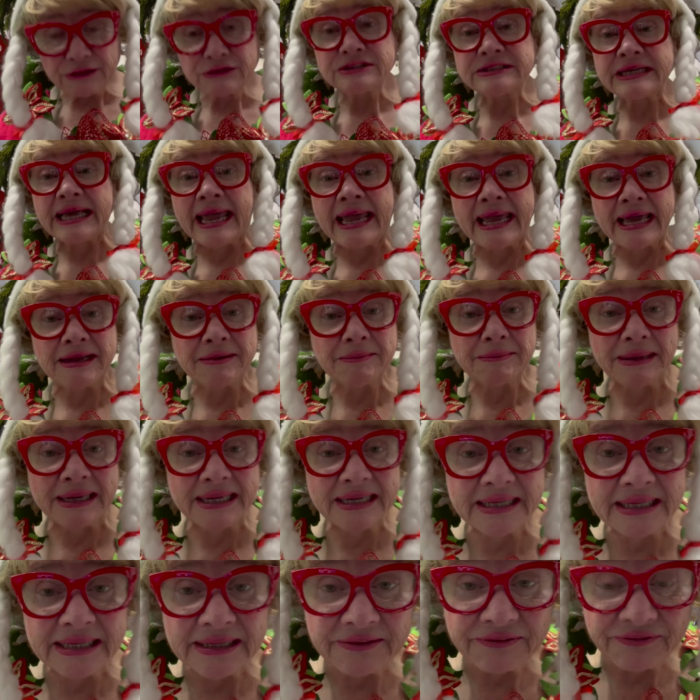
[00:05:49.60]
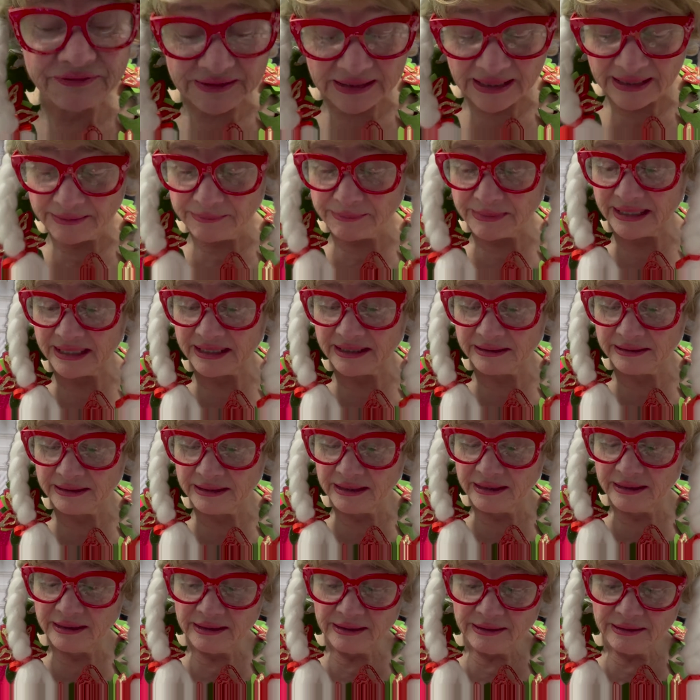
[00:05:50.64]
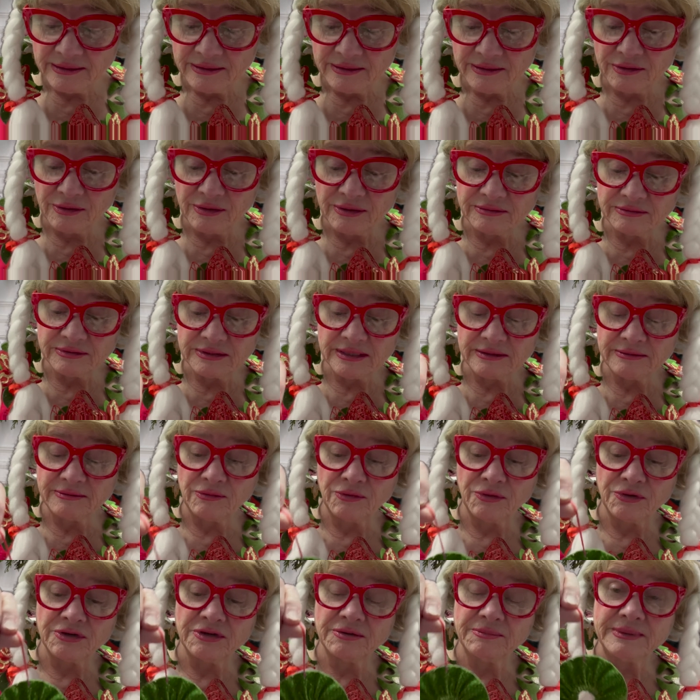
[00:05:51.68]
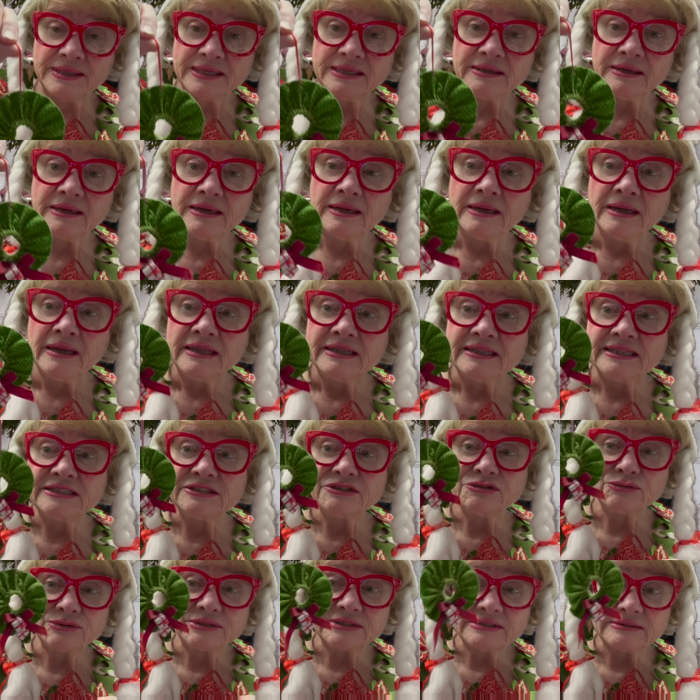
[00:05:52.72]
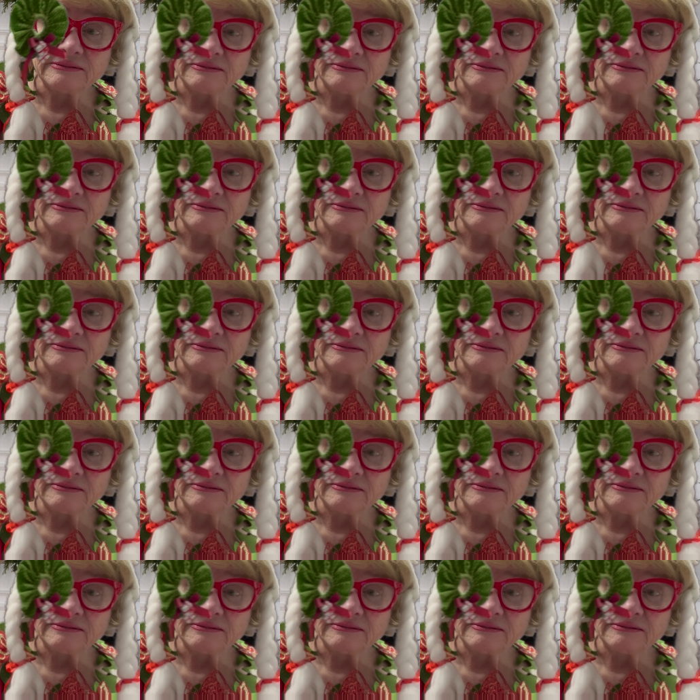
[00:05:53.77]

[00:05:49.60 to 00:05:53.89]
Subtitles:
a handmade gift I made, or ornament. This was